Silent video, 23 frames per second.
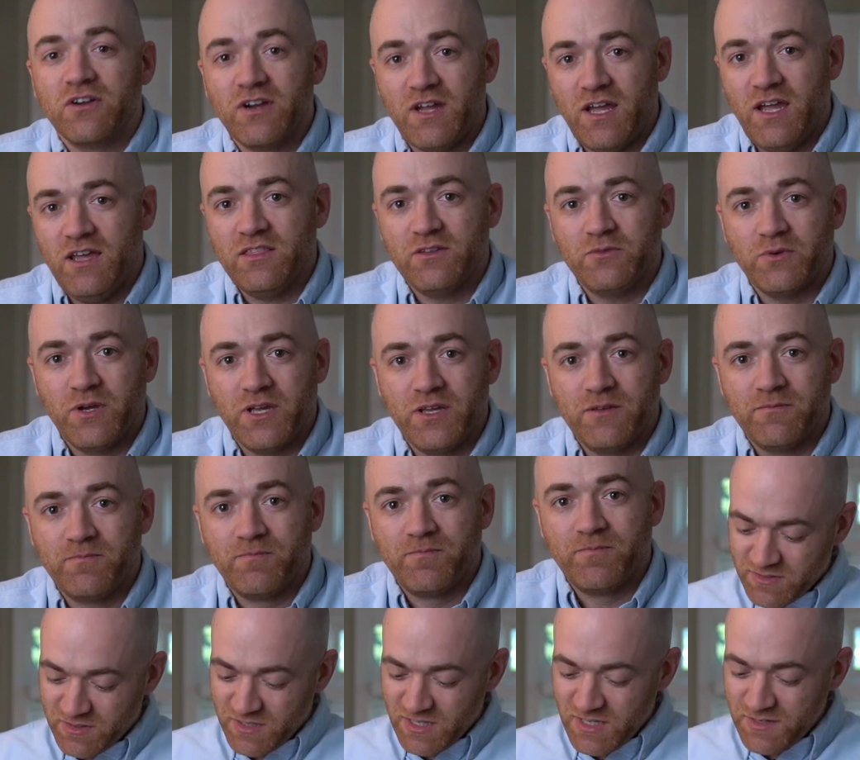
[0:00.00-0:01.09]
Hathaway.
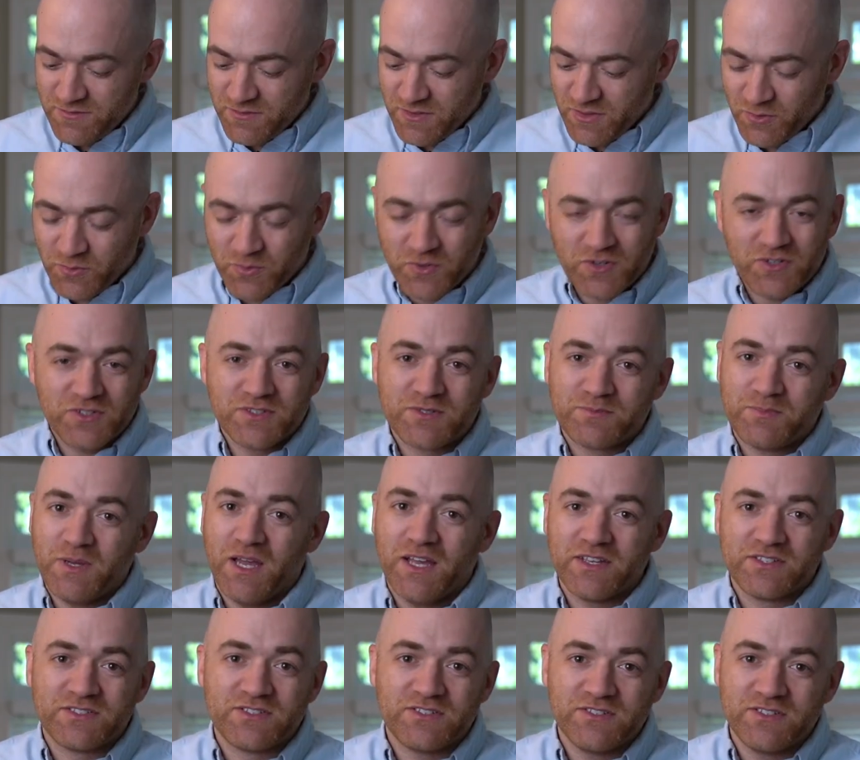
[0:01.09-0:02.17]
Even the world's
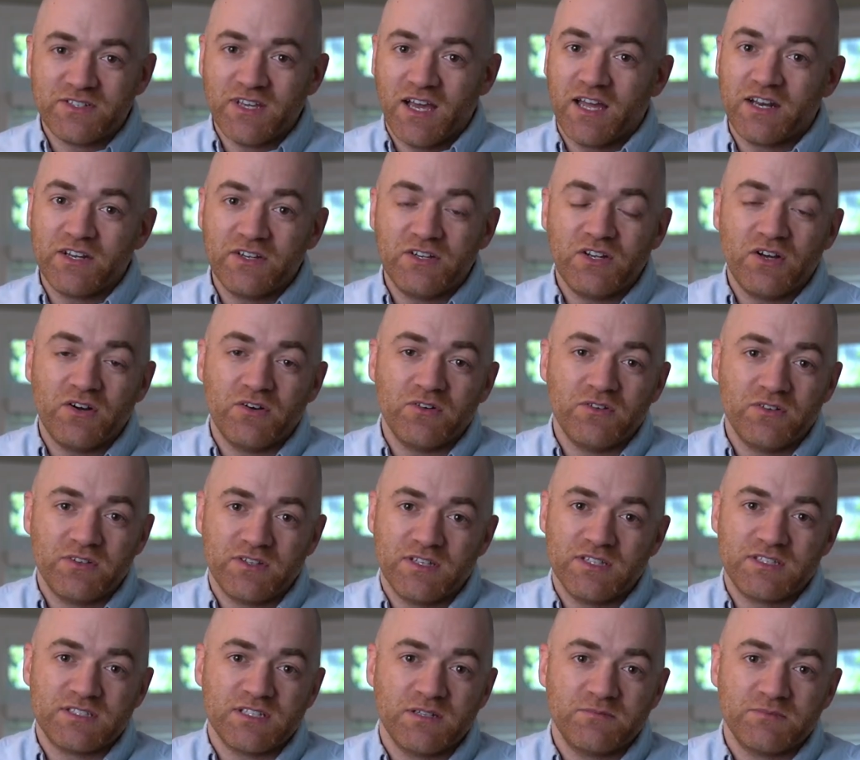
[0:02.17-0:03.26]
best, you got to know
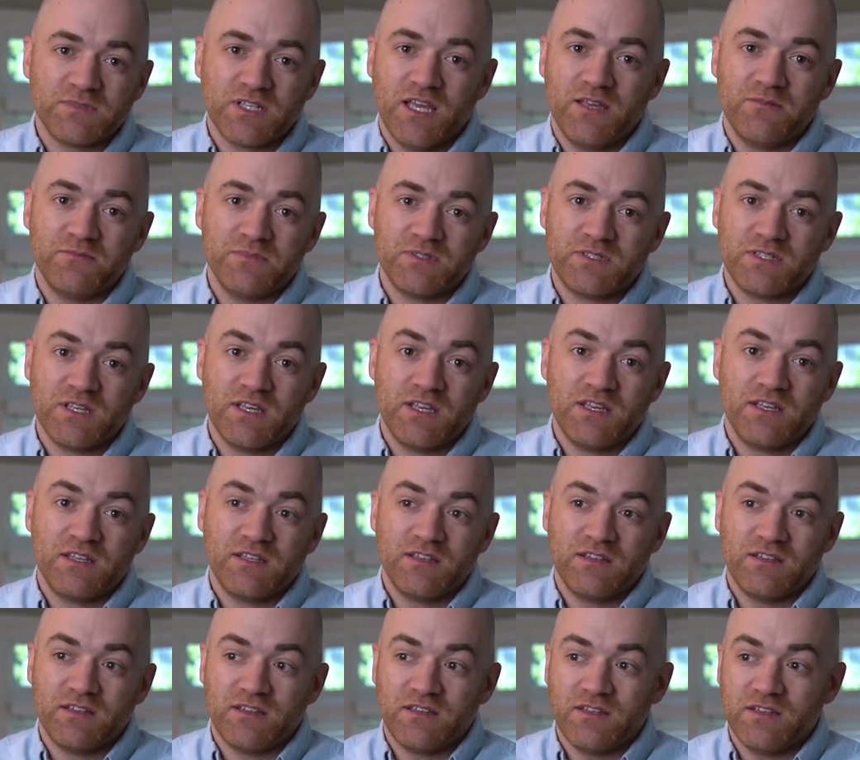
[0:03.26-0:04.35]
that sometimes,
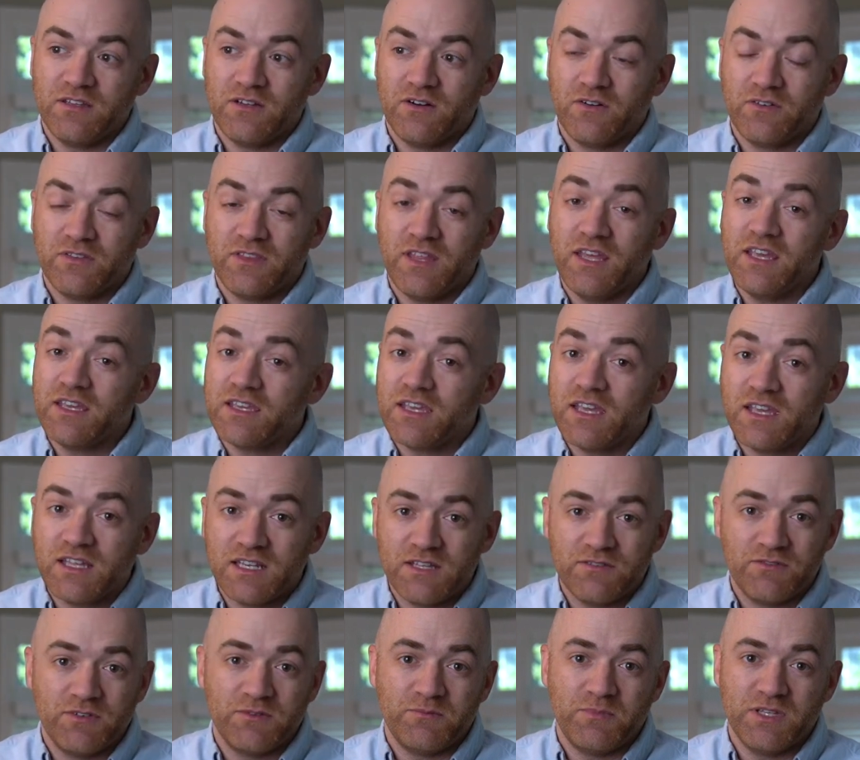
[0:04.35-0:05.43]
they can't
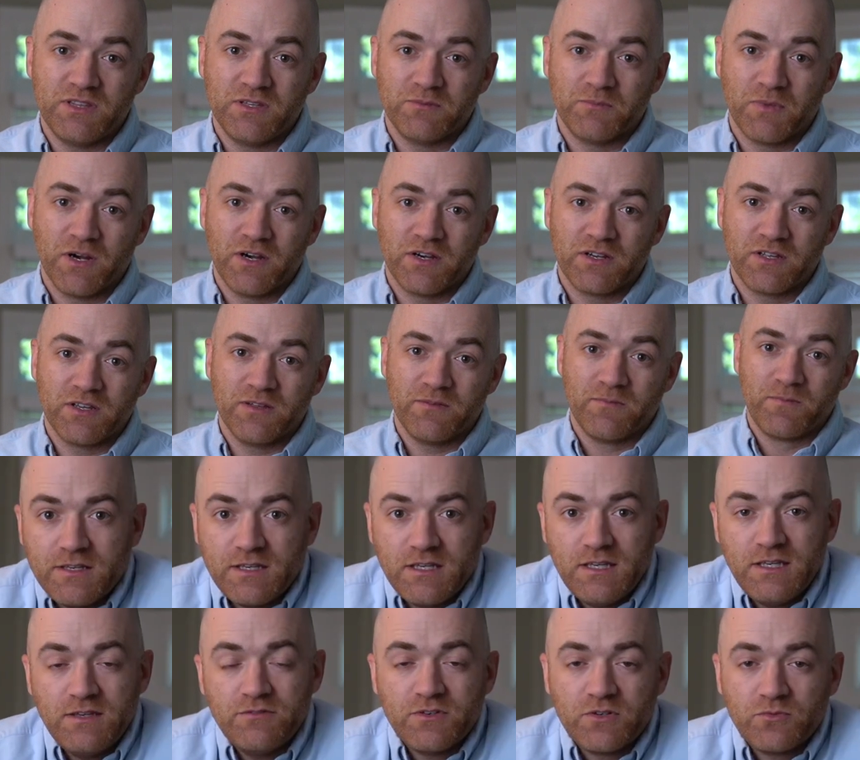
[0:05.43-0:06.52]
even beat the market.
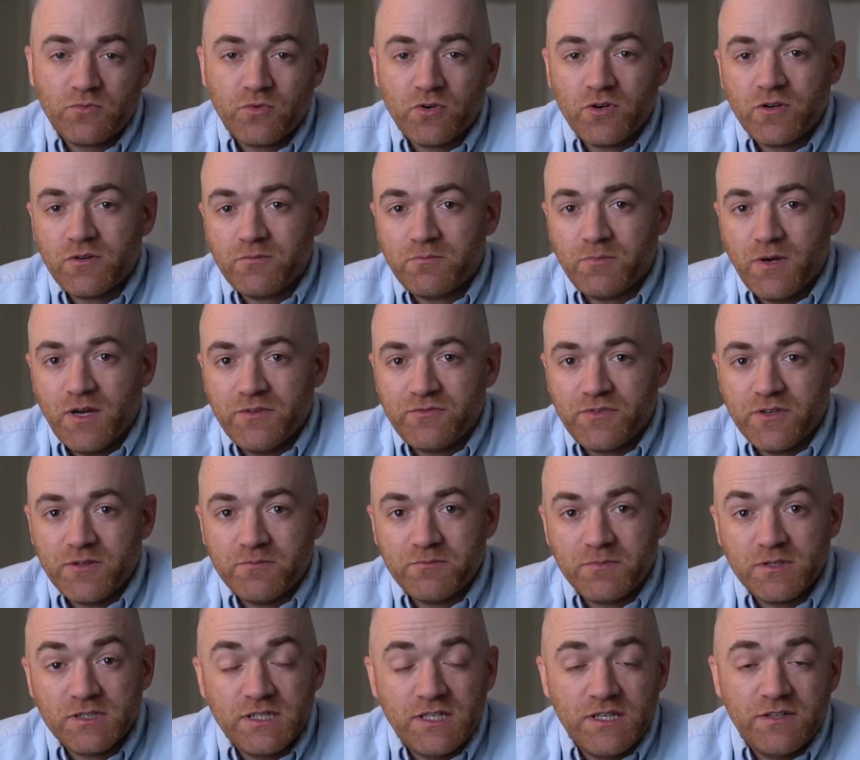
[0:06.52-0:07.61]
Even Warren Buffett
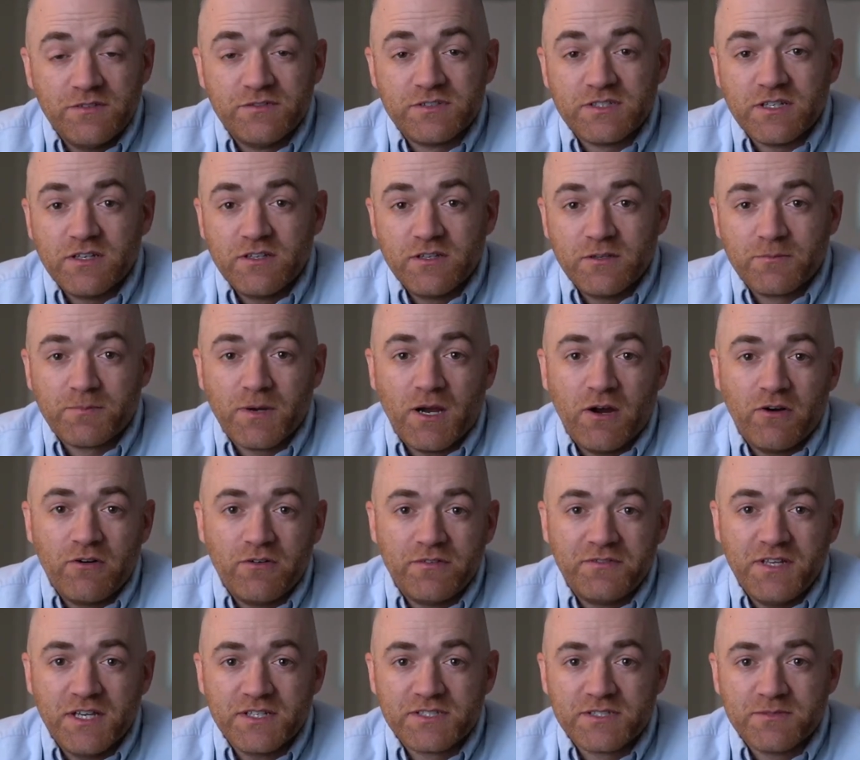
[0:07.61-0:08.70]
believes in the power
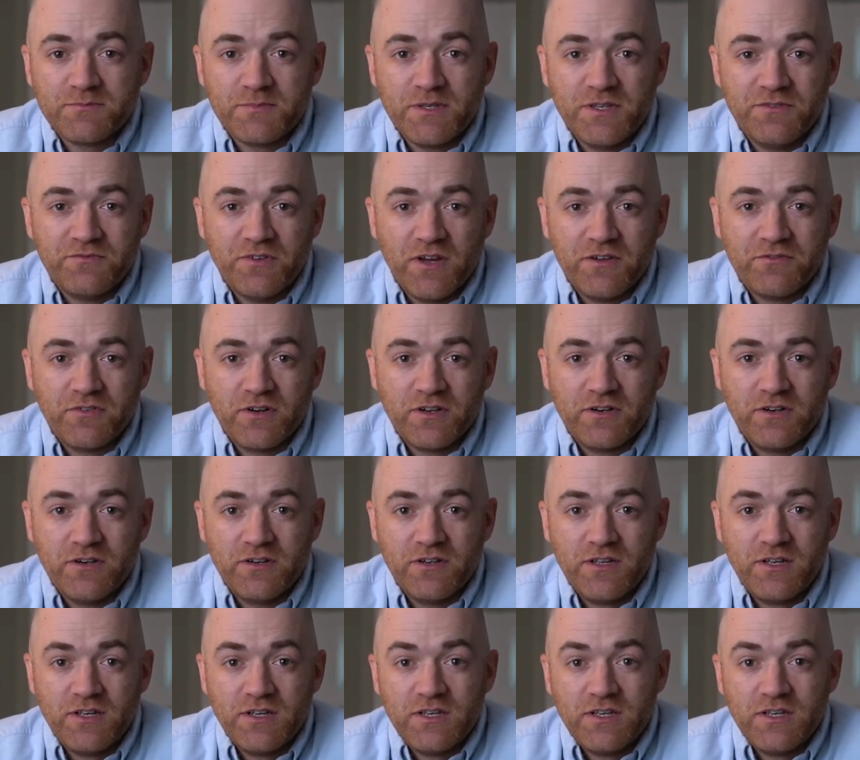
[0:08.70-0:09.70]
of the S&P 500.